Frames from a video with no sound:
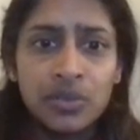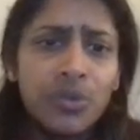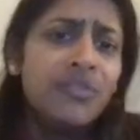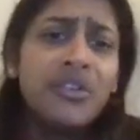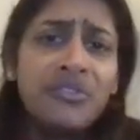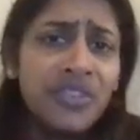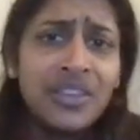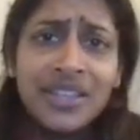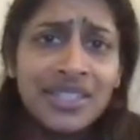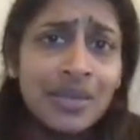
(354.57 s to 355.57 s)
What if you're
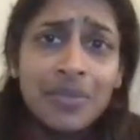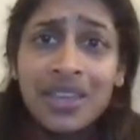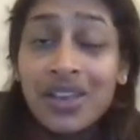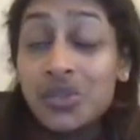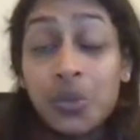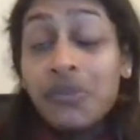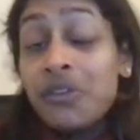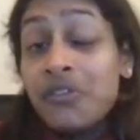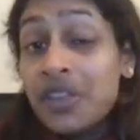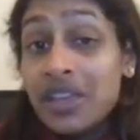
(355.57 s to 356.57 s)
feeling something else? What if you're
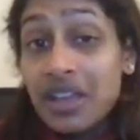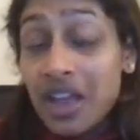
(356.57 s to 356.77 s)
feeling a